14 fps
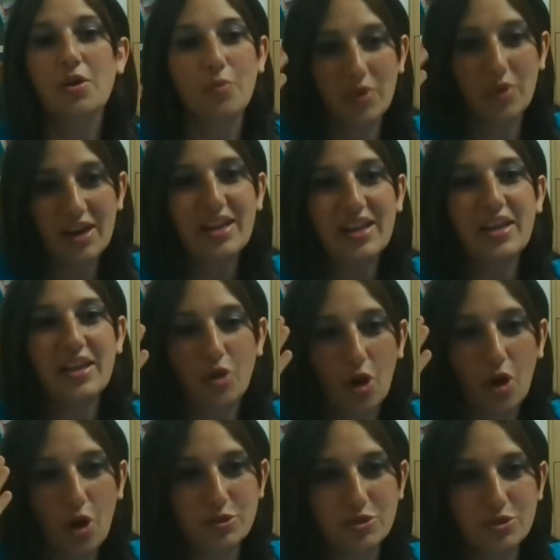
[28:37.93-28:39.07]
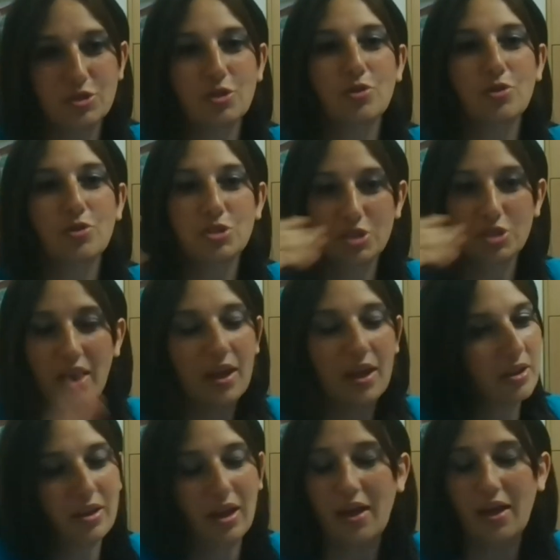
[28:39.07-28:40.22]
Really, if you're open to a solution,
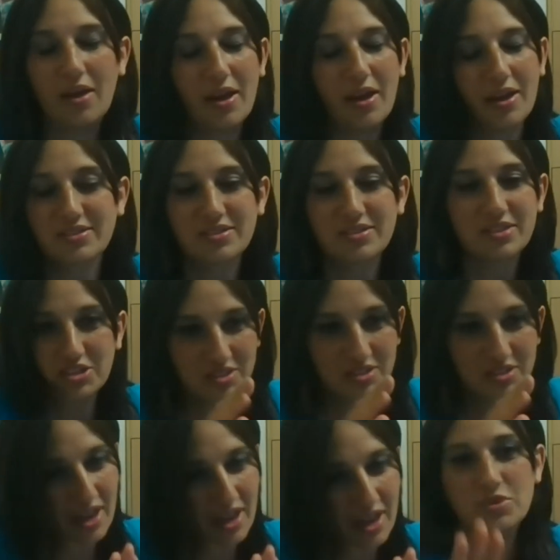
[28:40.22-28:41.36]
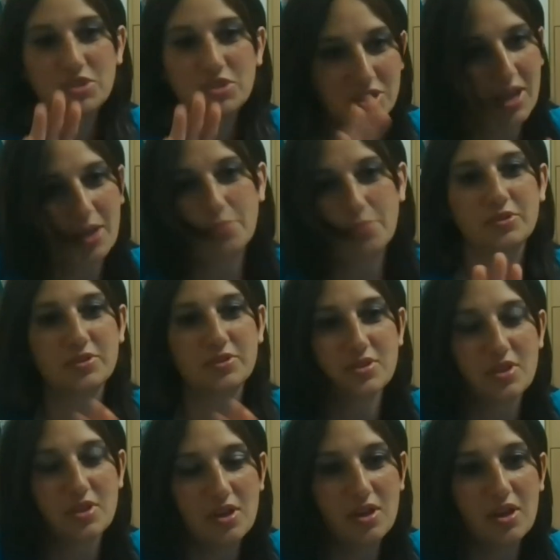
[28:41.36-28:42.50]
it just comes, it just
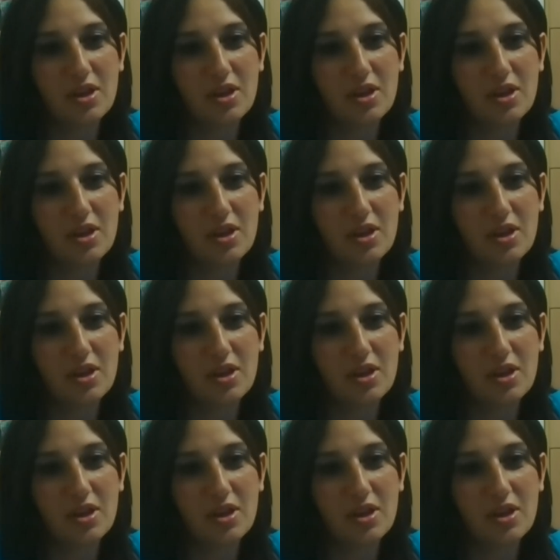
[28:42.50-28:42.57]
happens.